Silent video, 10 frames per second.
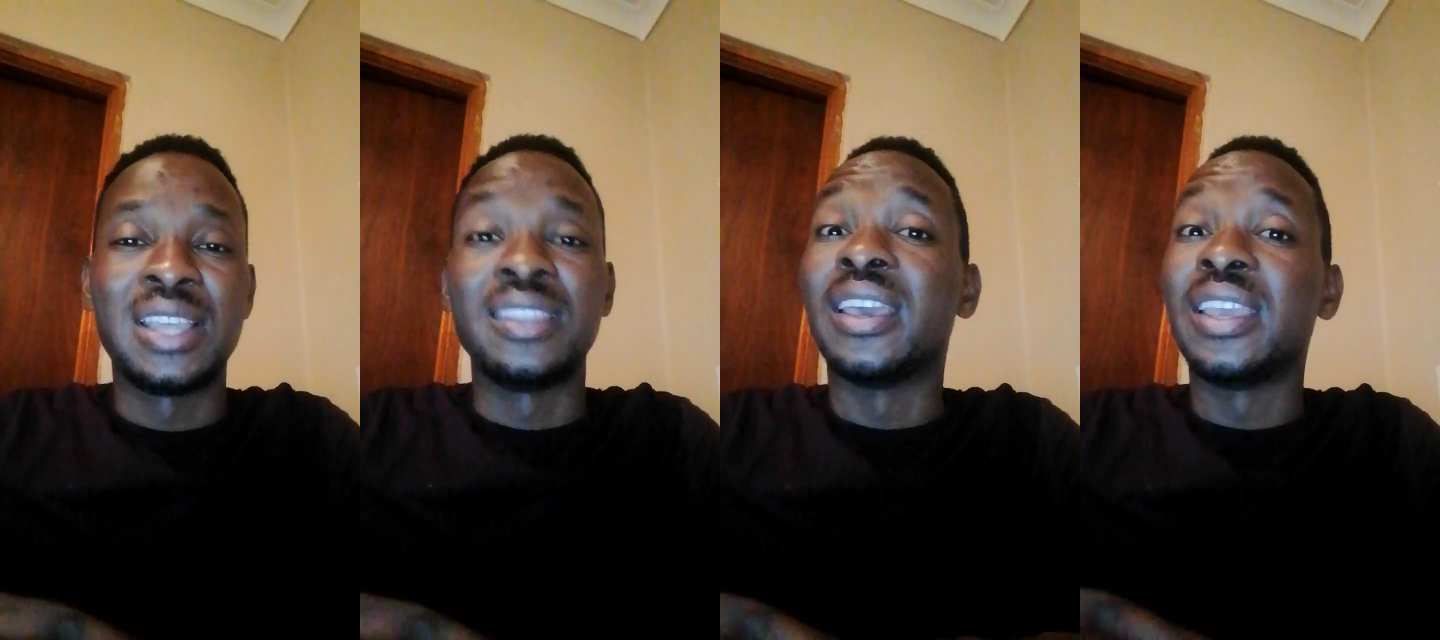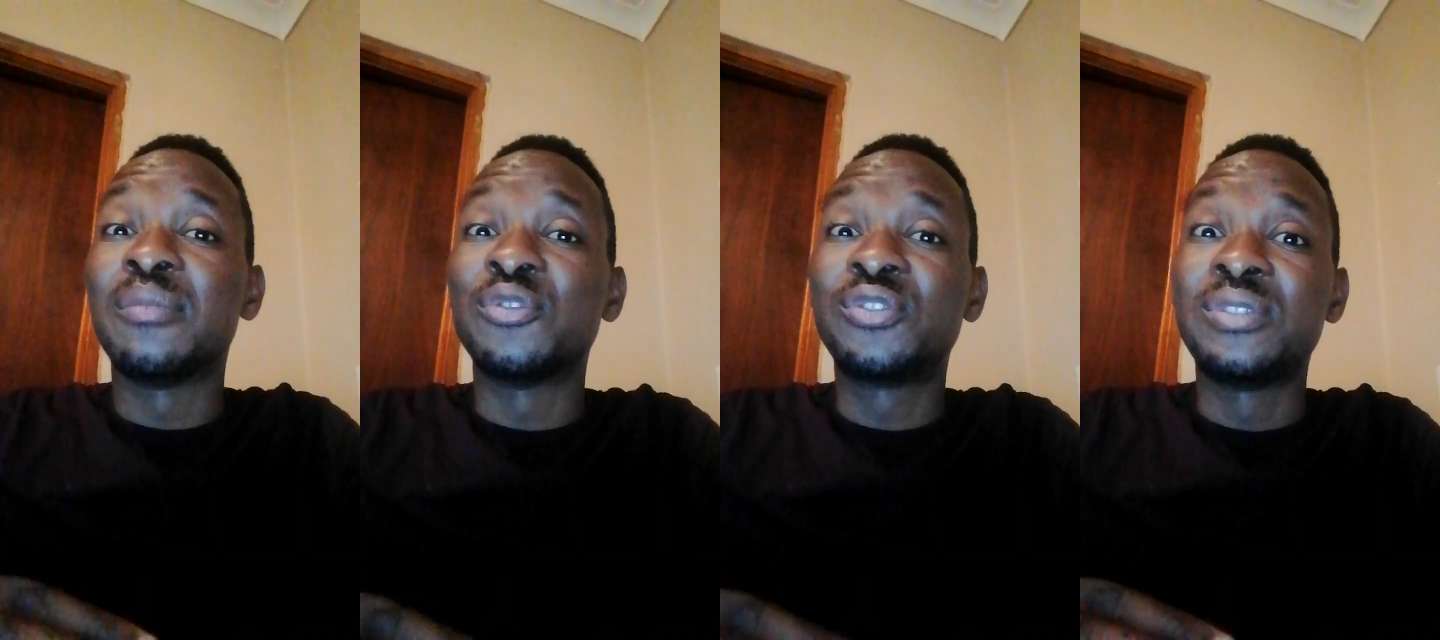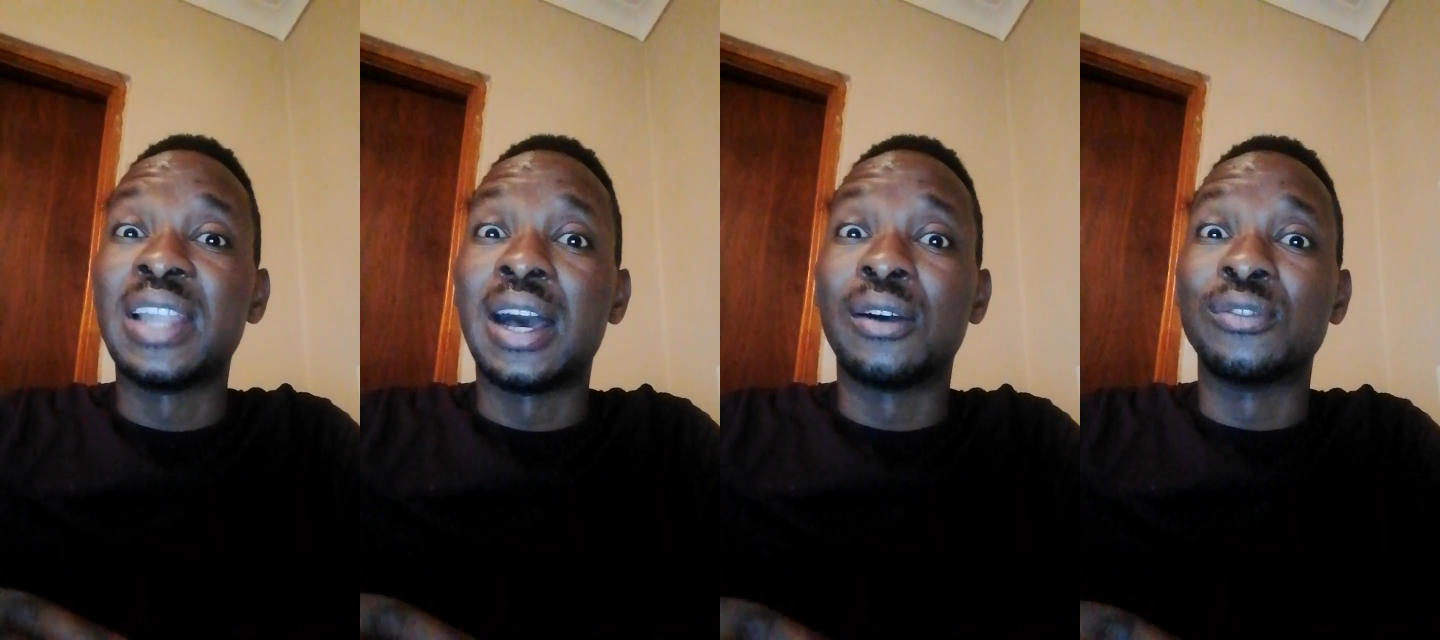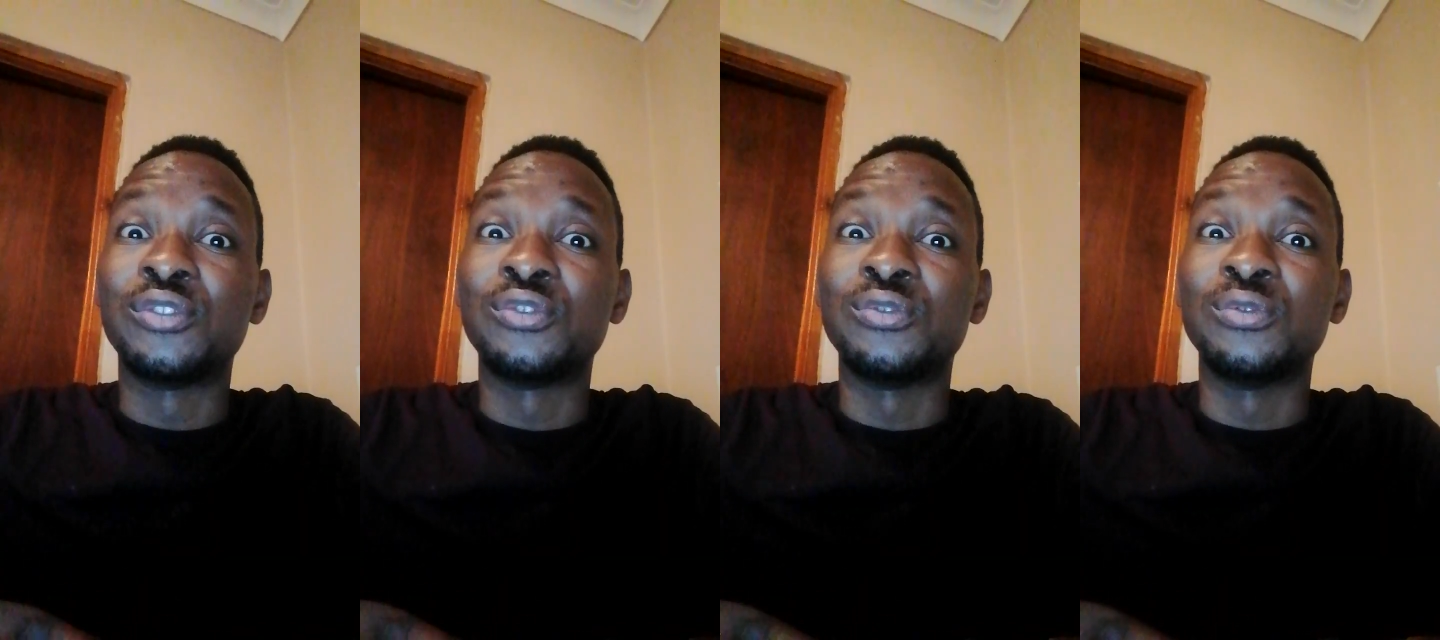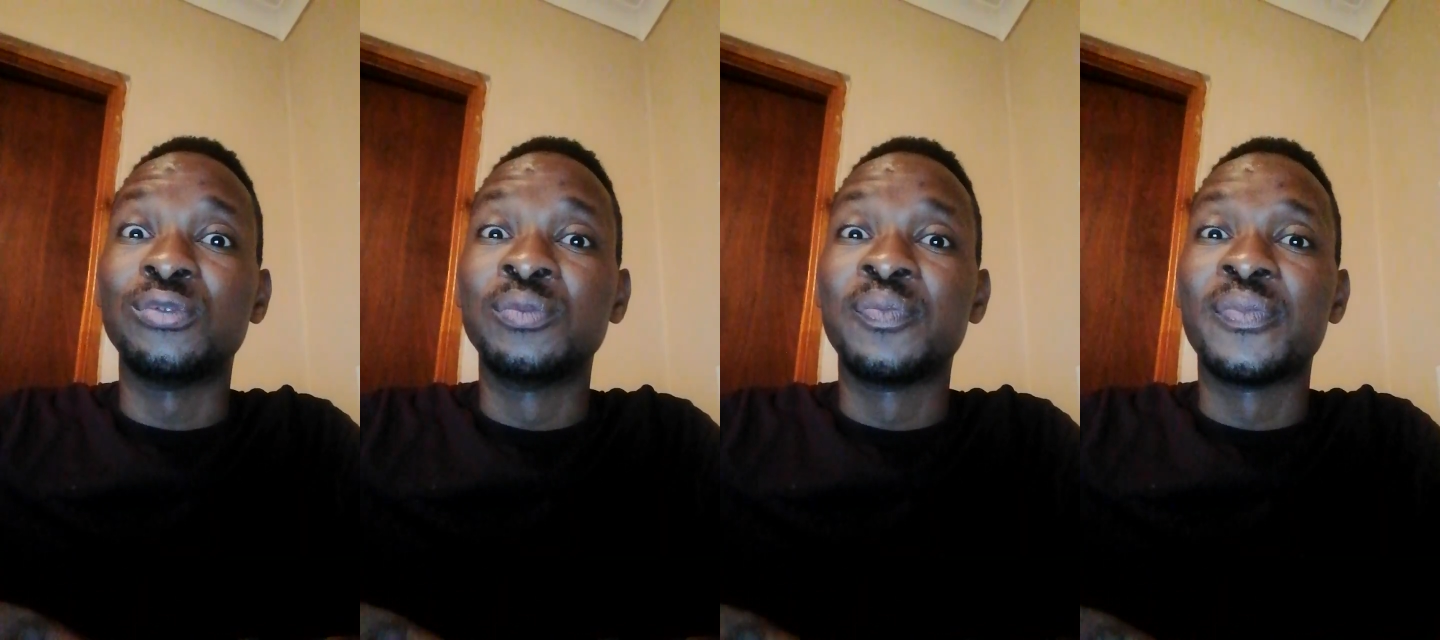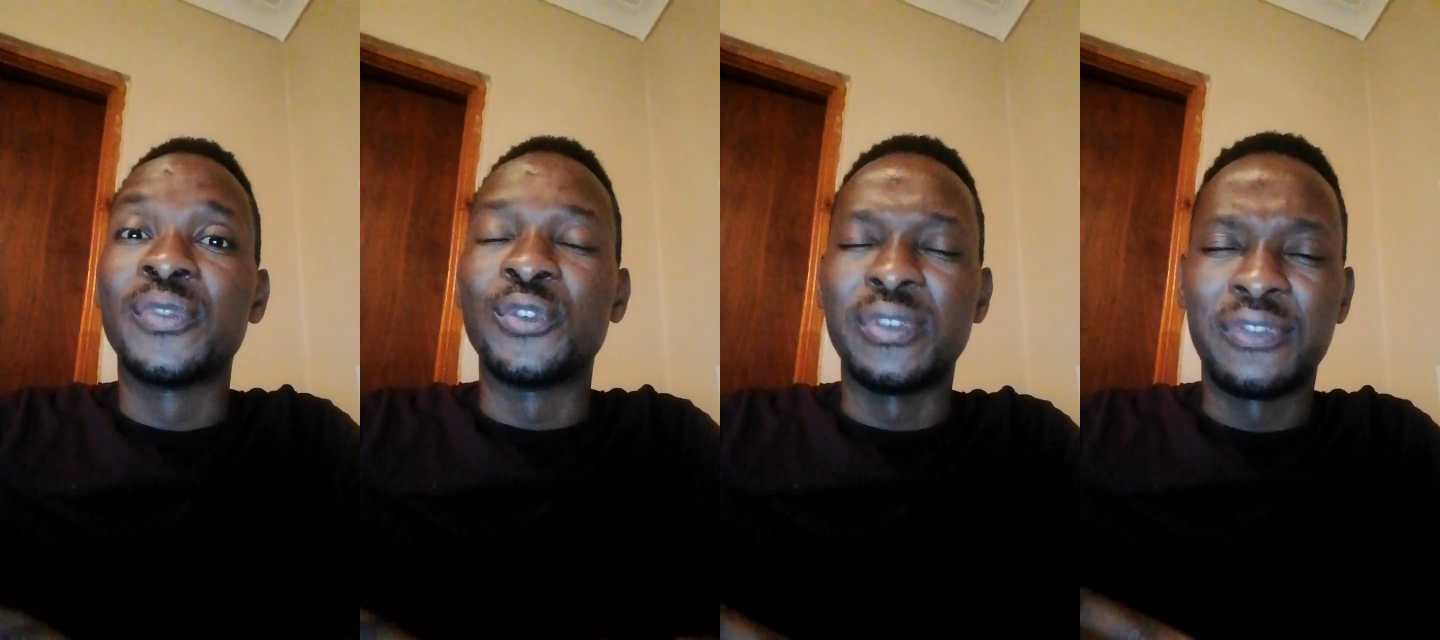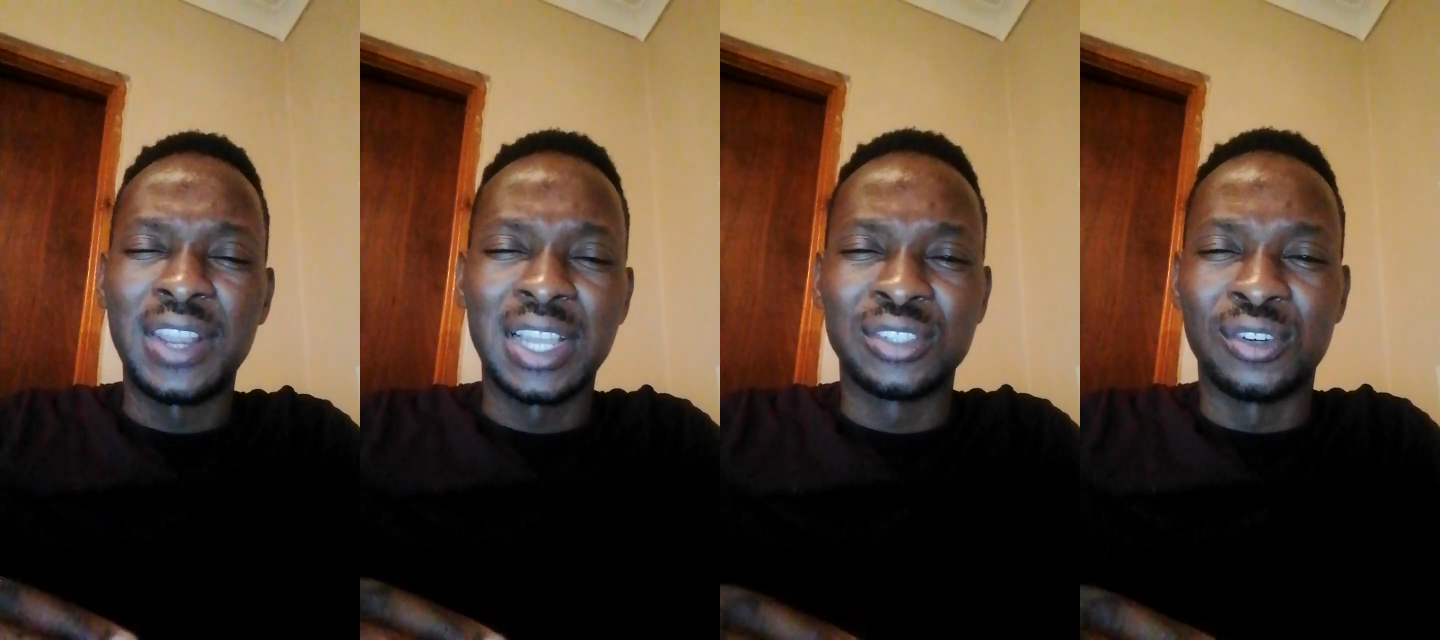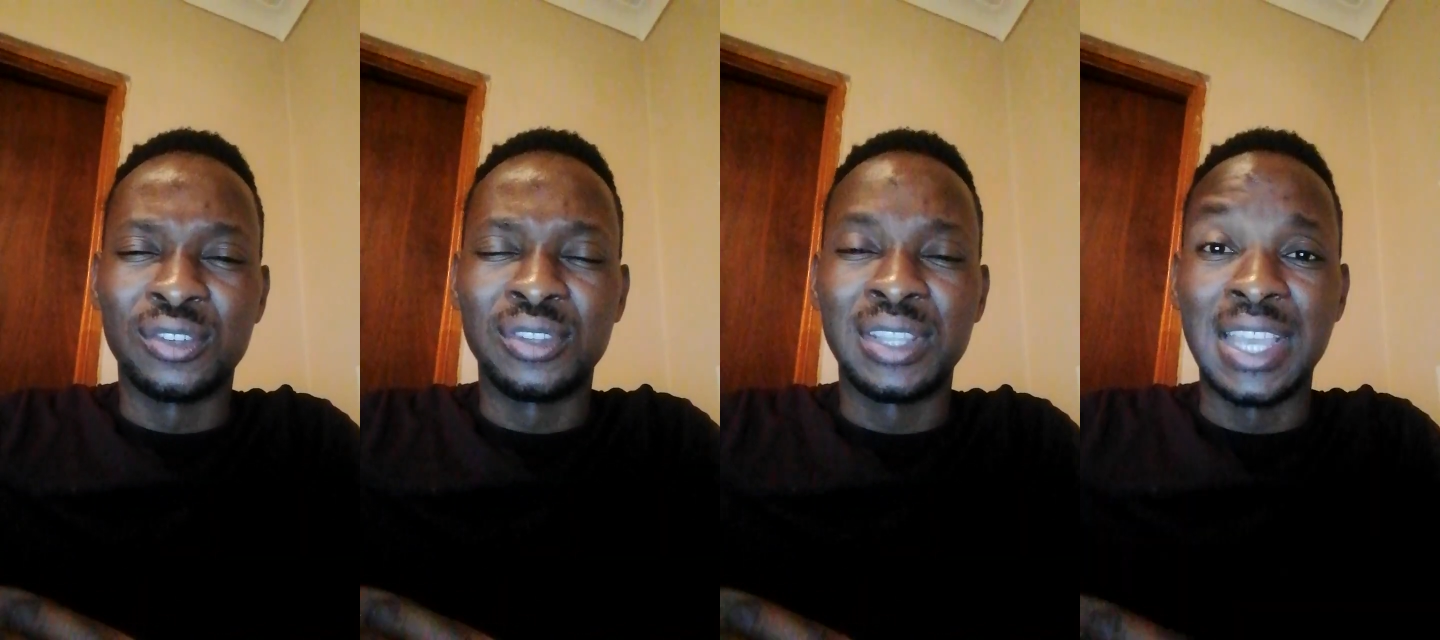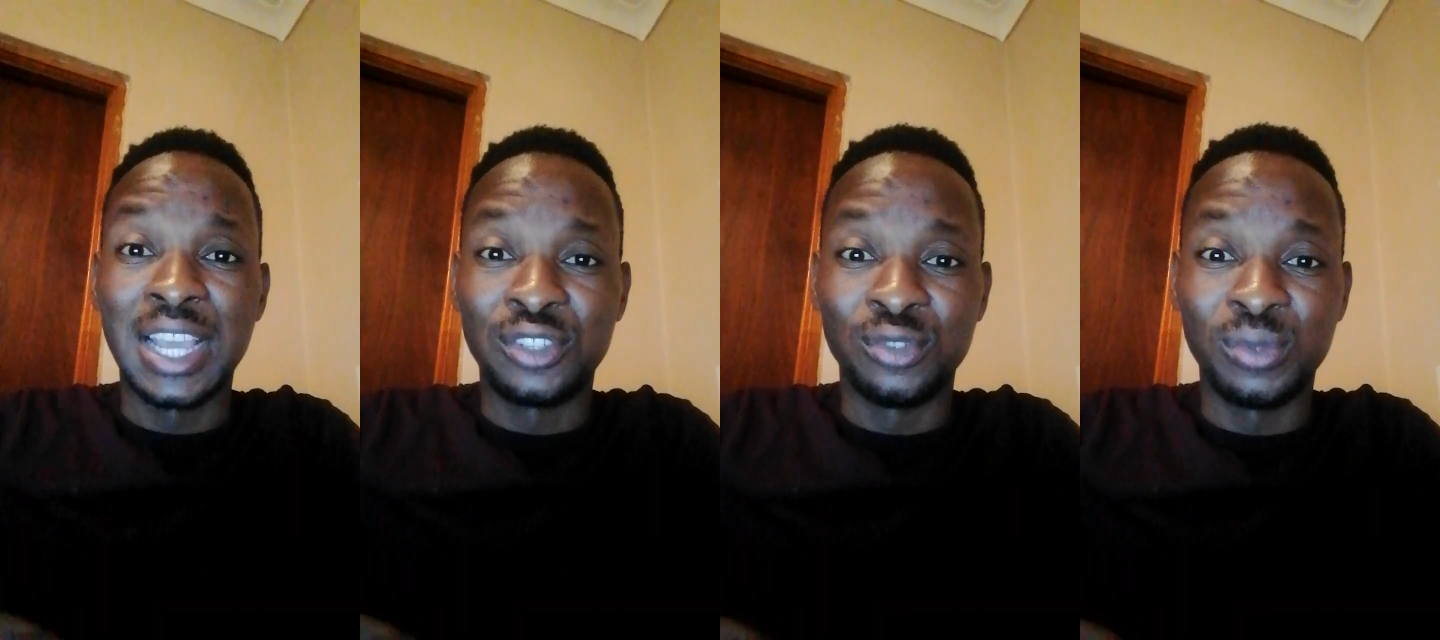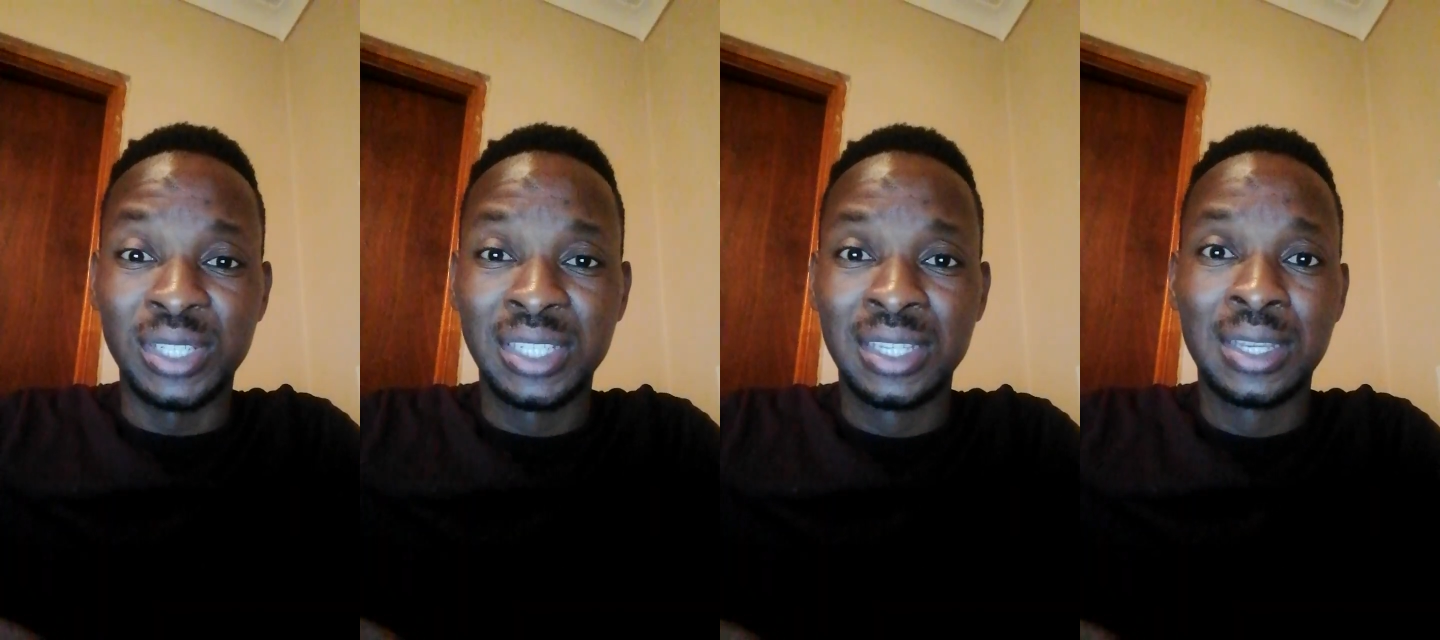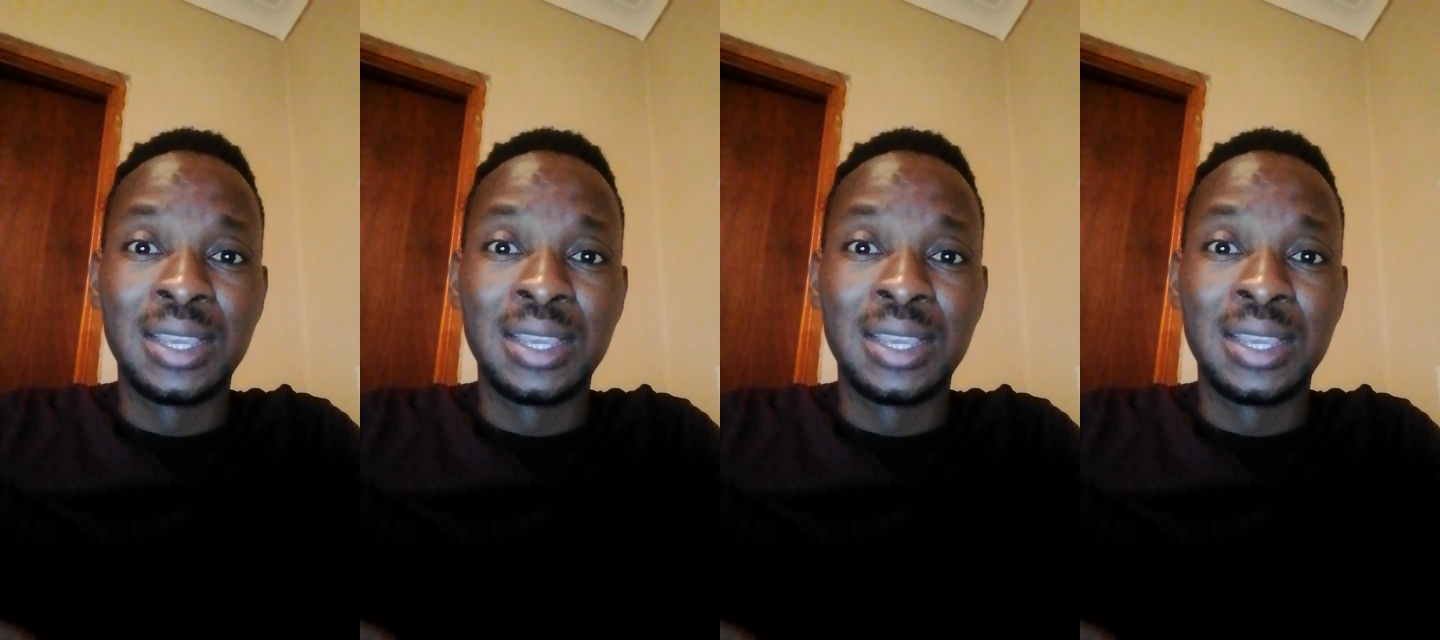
they are able to now to reflect on their doing